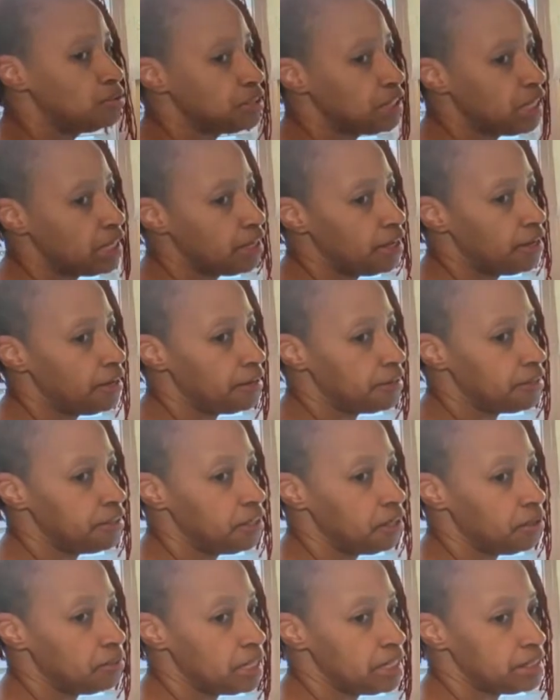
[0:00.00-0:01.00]
that are,
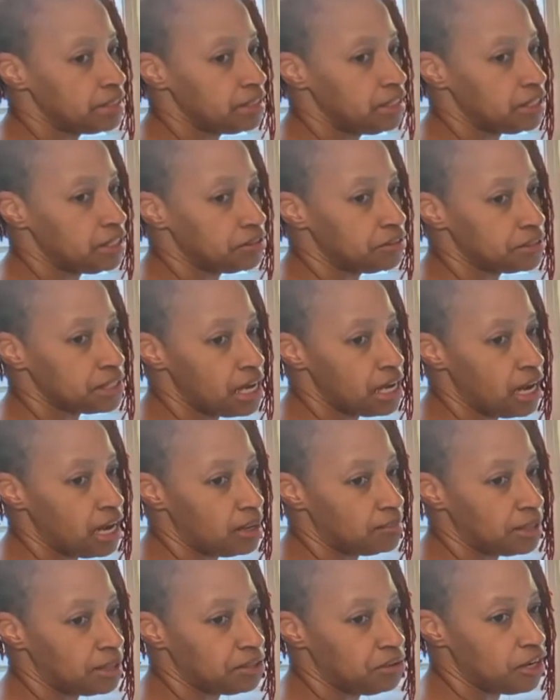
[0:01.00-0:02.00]
it's dinner time.
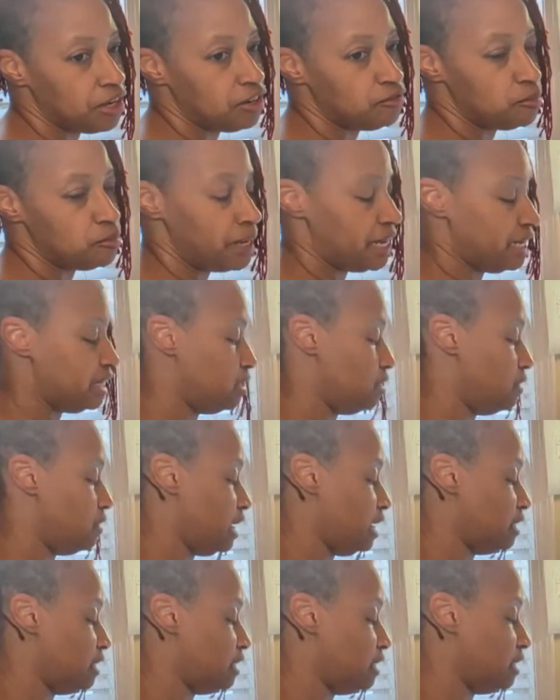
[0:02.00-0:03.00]
I know everybody don't
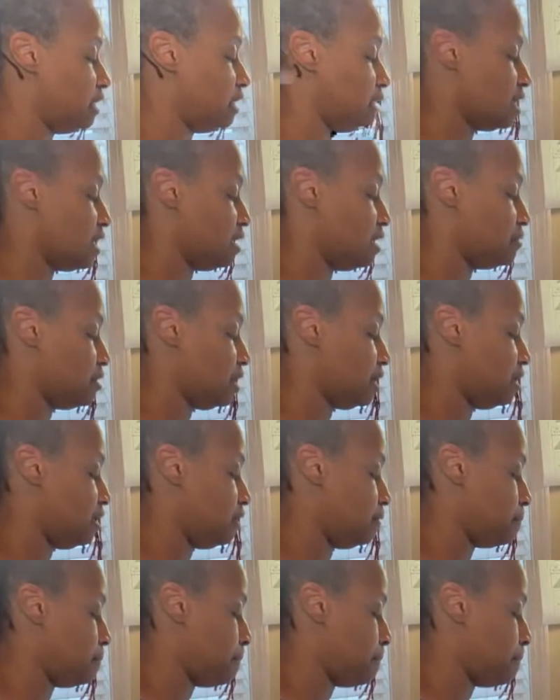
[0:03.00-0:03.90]
have dinner time right now.